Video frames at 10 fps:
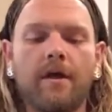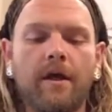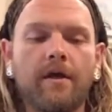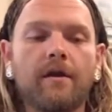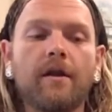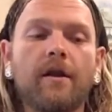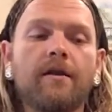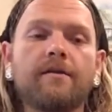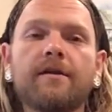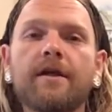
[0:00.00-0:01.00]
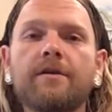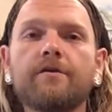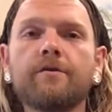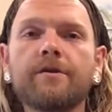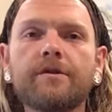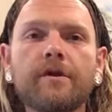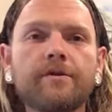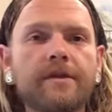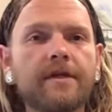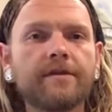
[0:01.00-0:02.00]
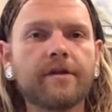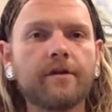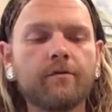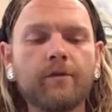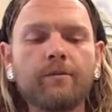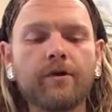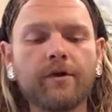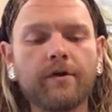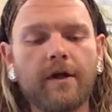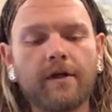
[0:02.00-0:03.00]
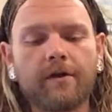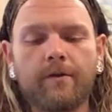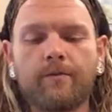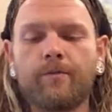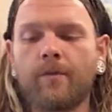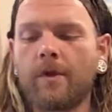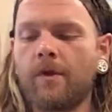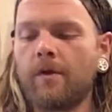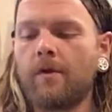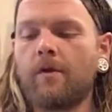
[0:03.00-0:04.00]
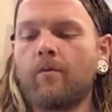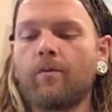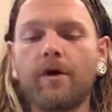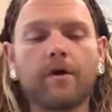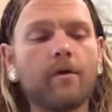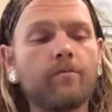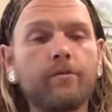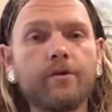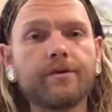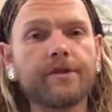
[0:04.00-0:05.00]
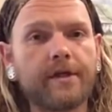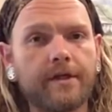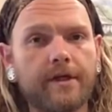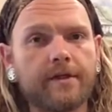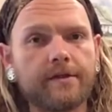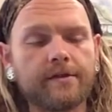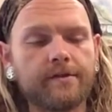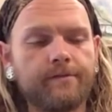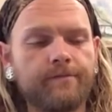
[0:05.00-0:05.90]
and a lot of the tannins, which don't taste good. People don't like them, but kombucha does.